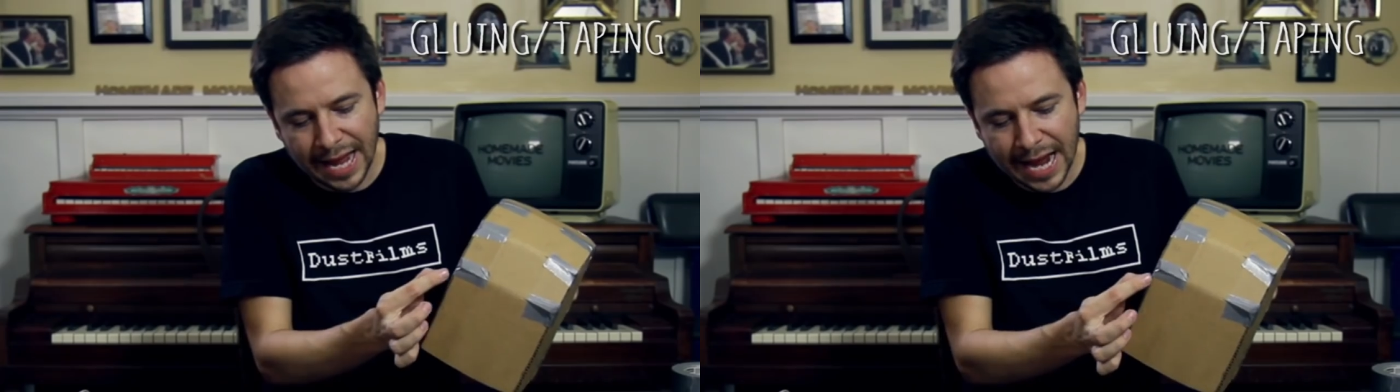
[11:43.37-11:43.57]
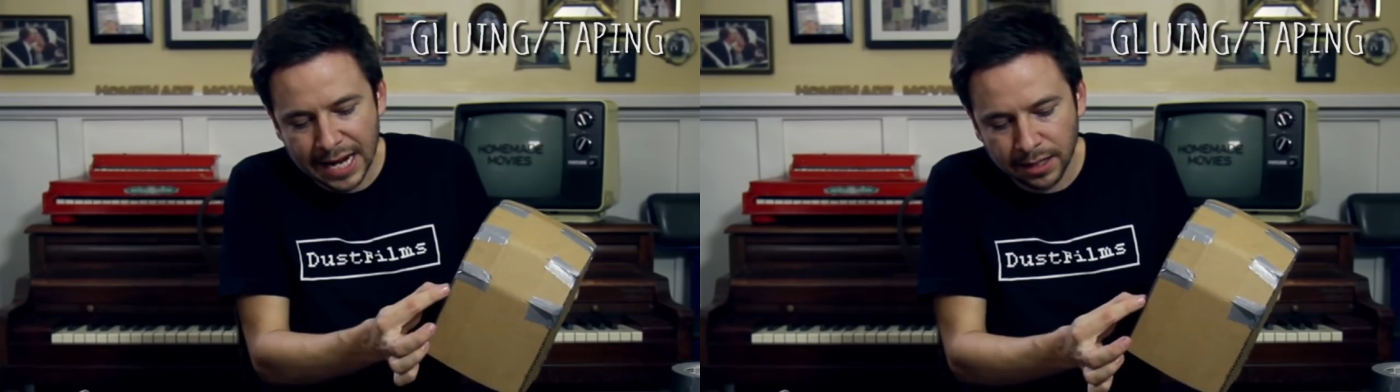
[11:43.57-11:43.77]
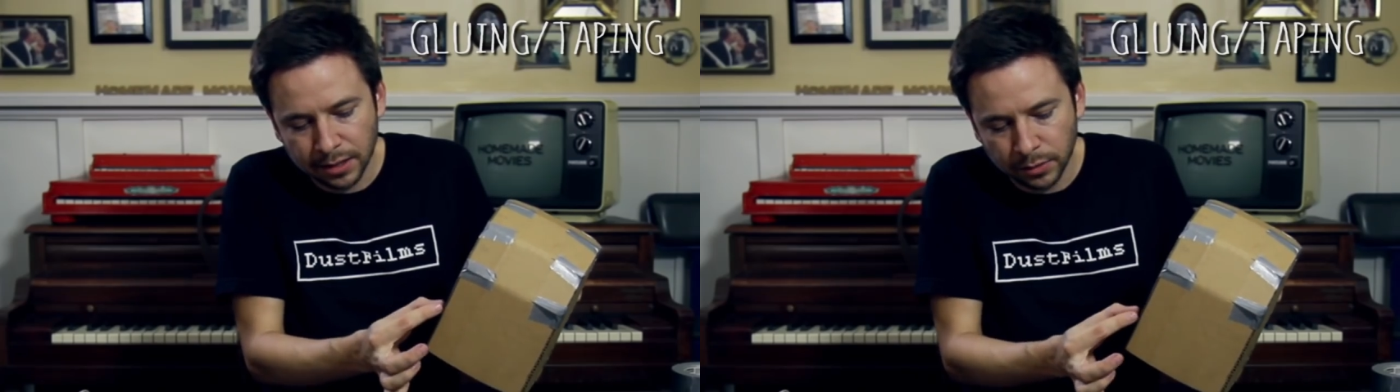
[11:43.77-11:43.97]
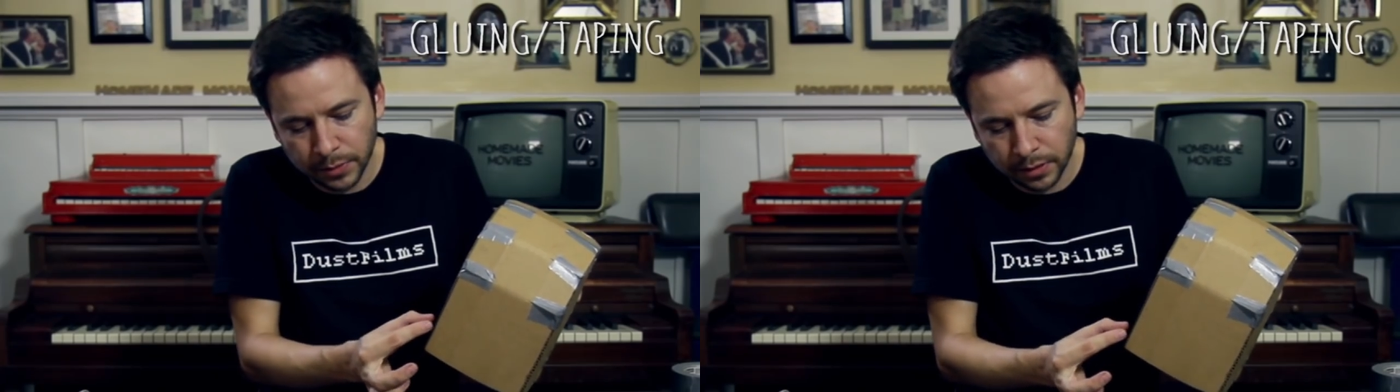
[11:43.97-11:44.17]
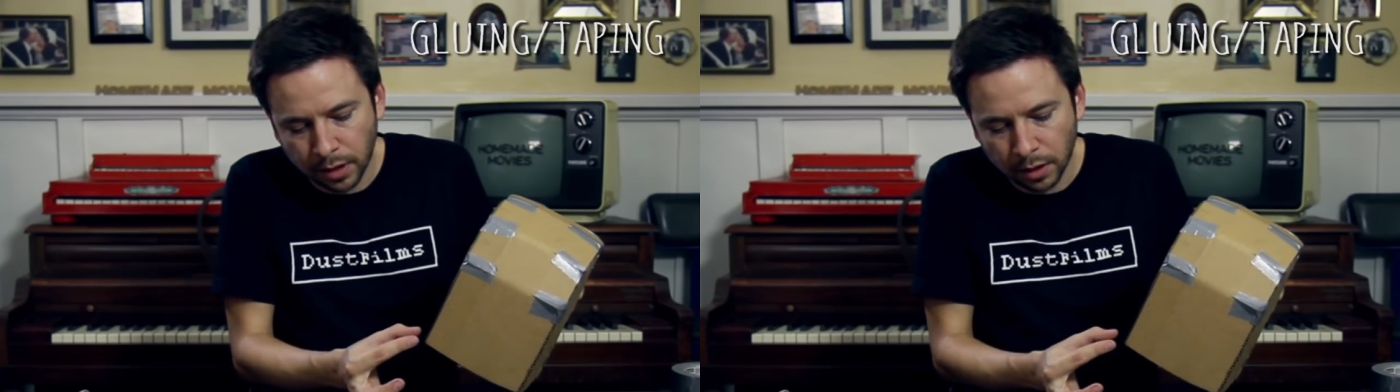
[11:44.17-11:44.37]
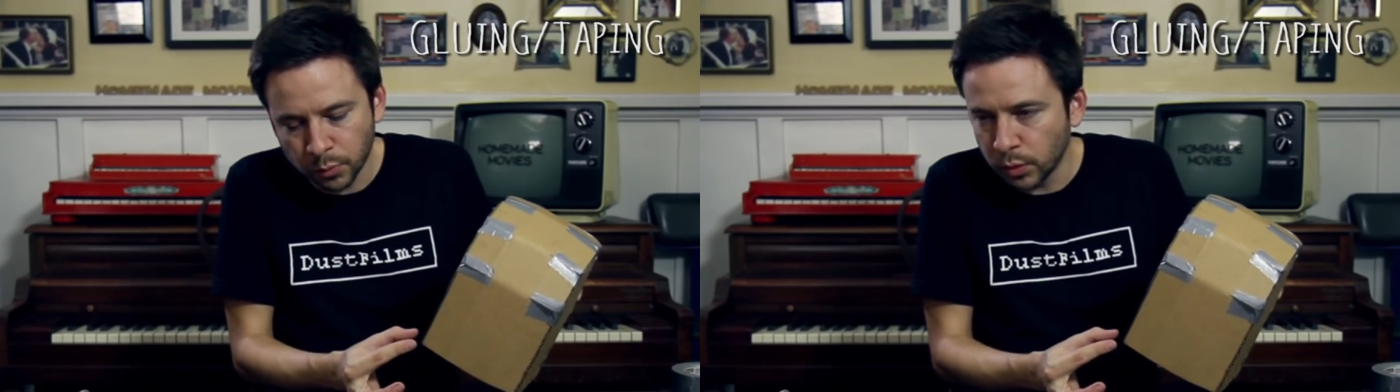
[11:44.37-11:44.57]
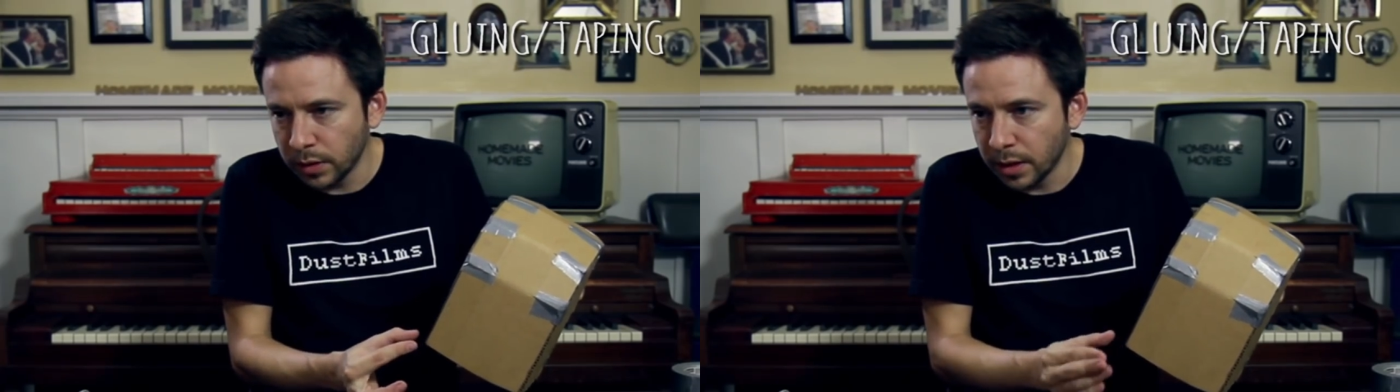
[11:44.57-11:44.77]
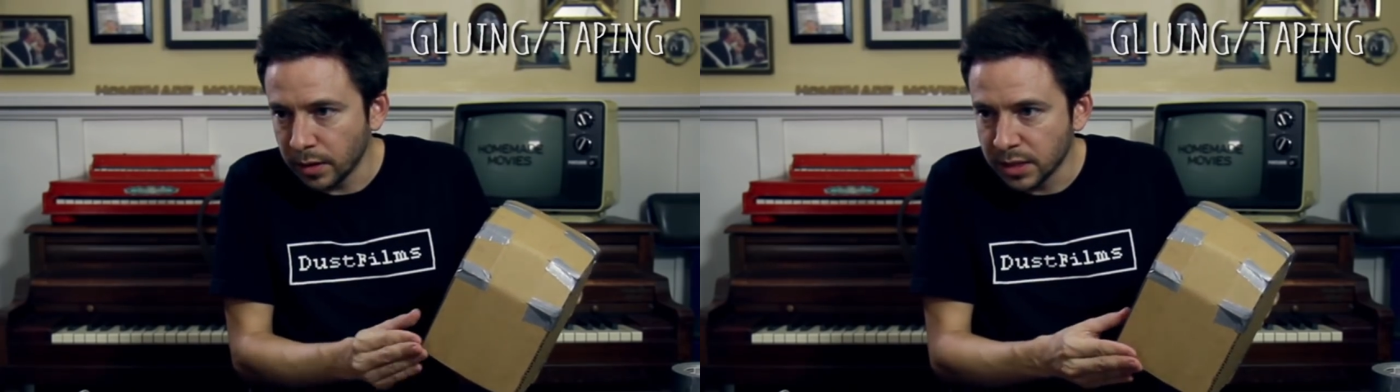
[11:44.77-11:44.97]
Add a little bit of cardboard in
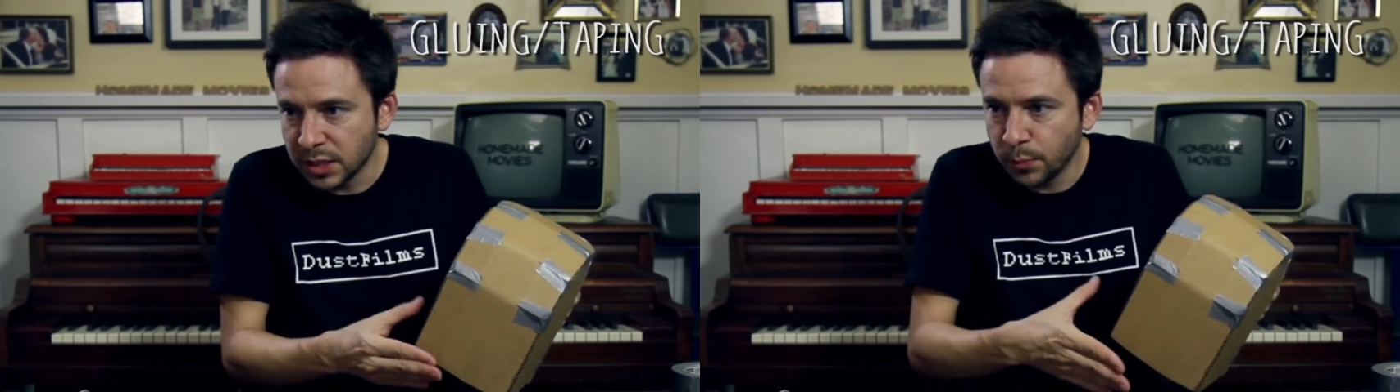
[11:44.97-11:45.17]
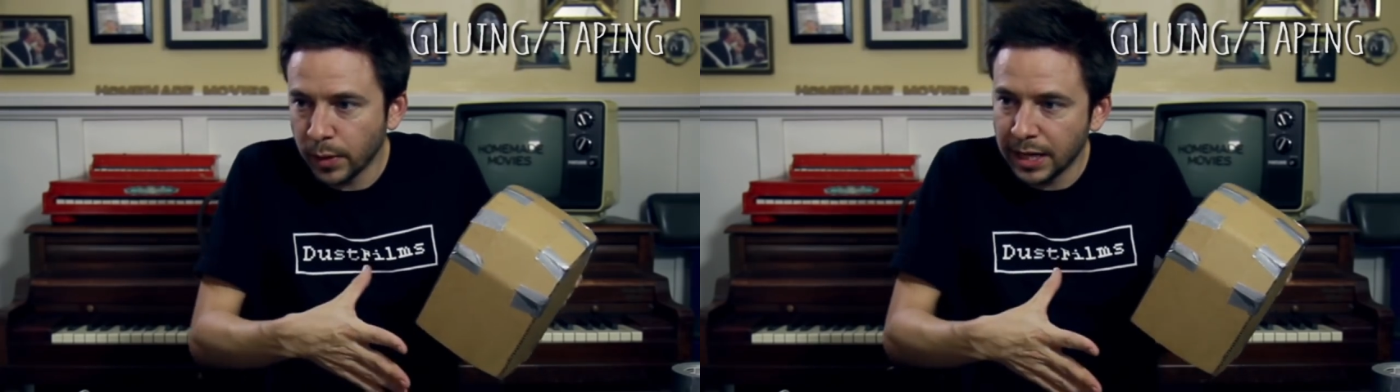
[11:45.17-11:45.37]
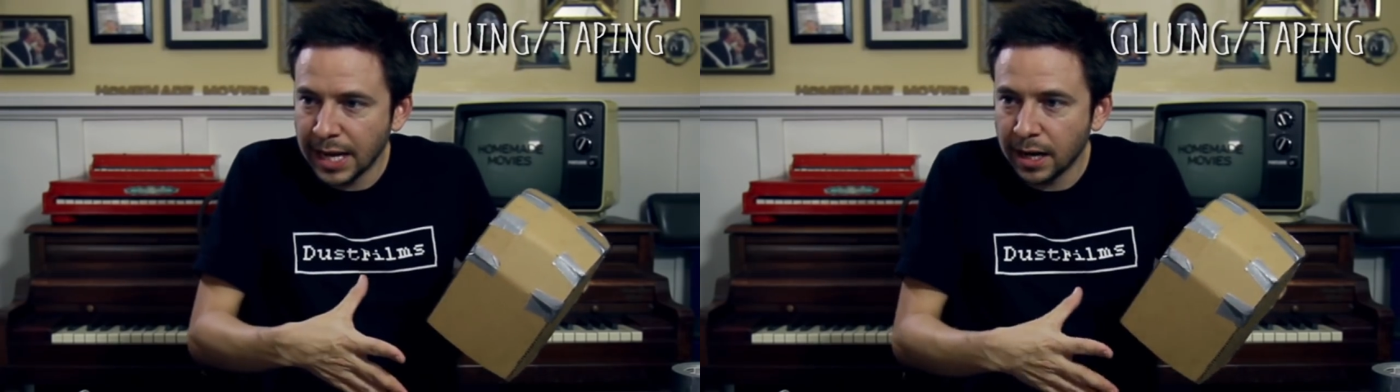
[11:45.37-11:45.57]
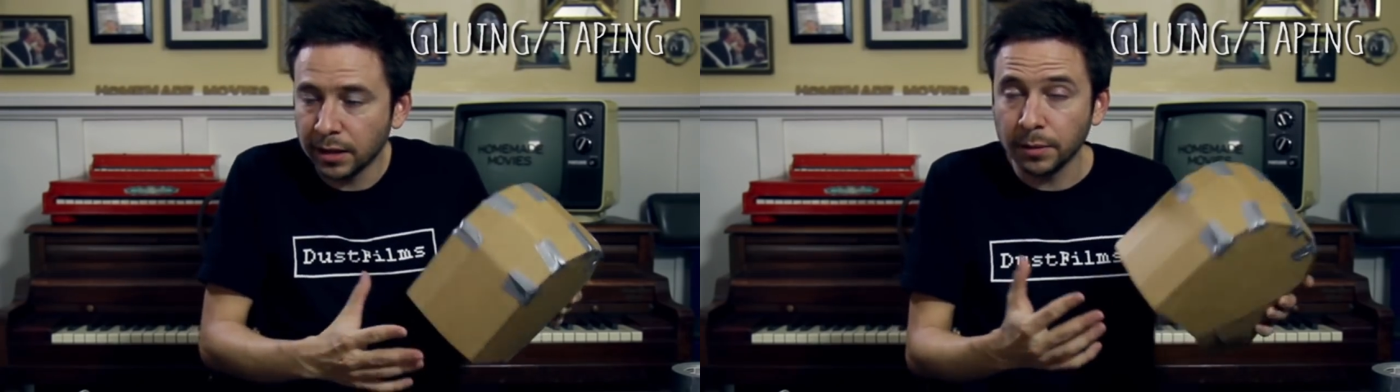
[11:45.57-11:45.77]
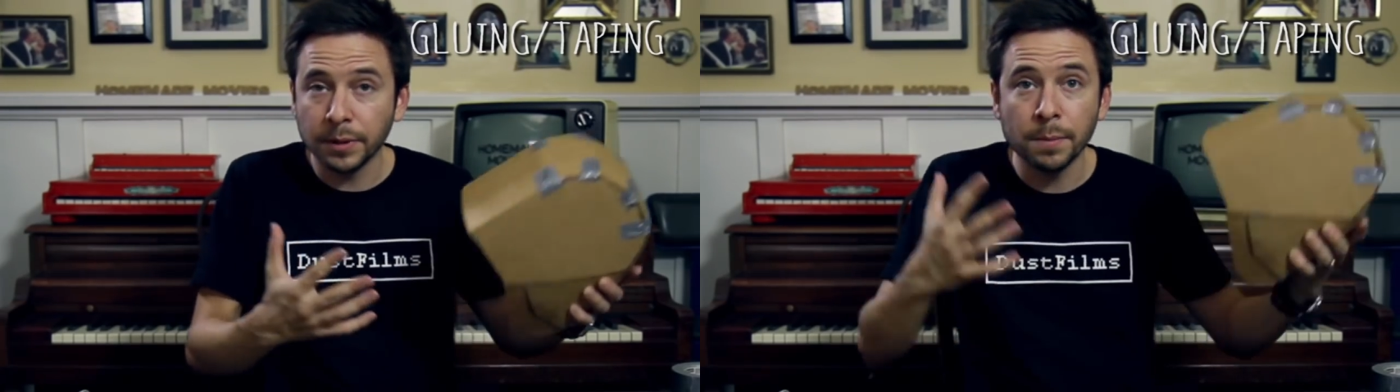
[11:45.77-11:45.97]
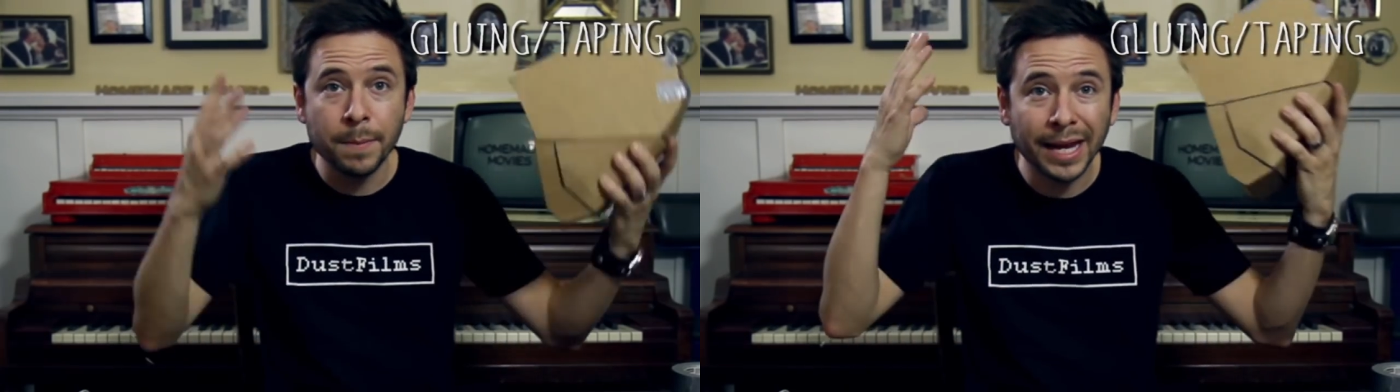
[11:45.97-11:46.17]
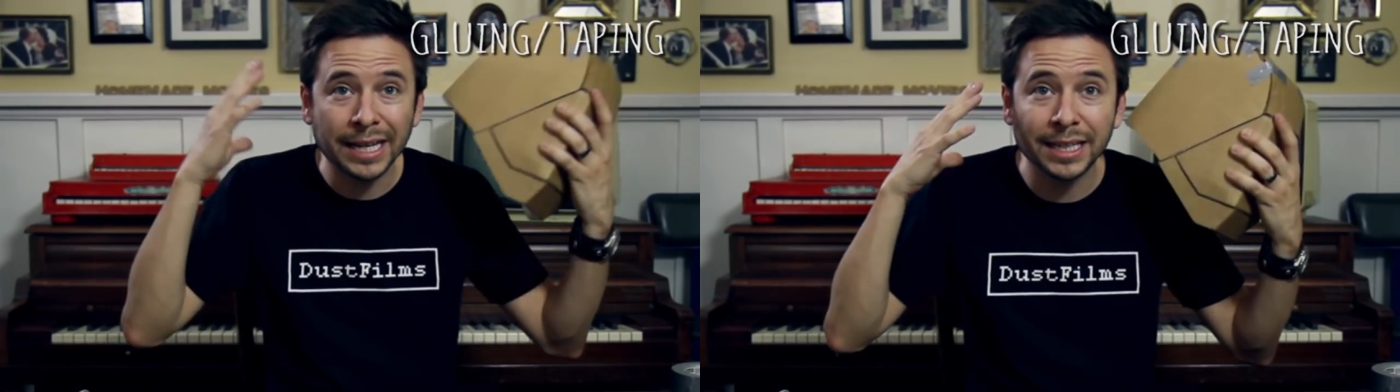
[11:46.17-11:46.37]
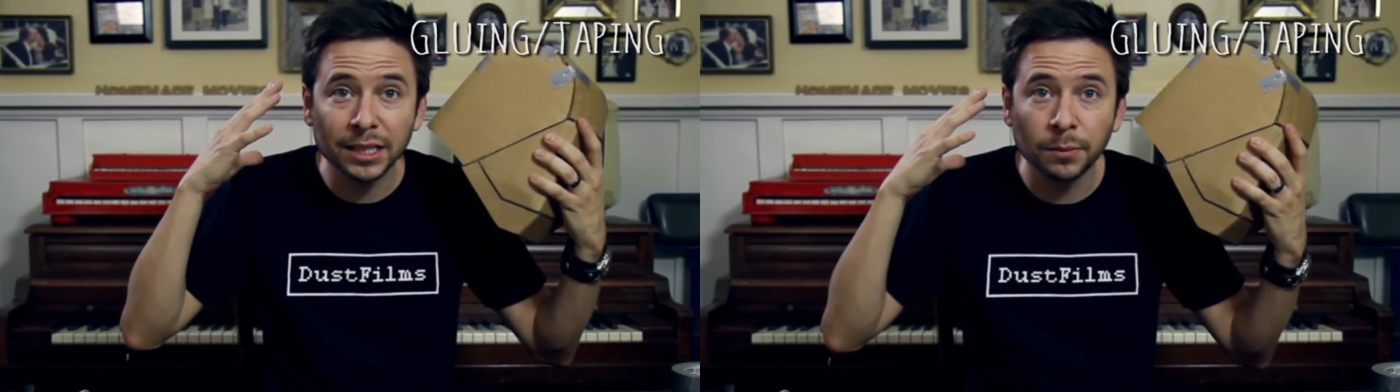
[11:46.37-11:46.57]
there. Spread it out a little bit, make it
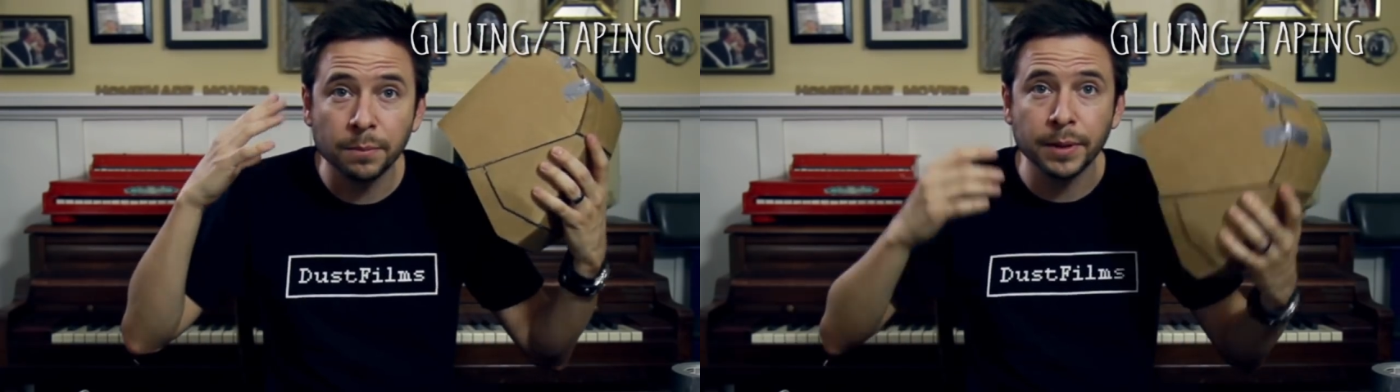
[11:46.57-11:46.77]
a little bit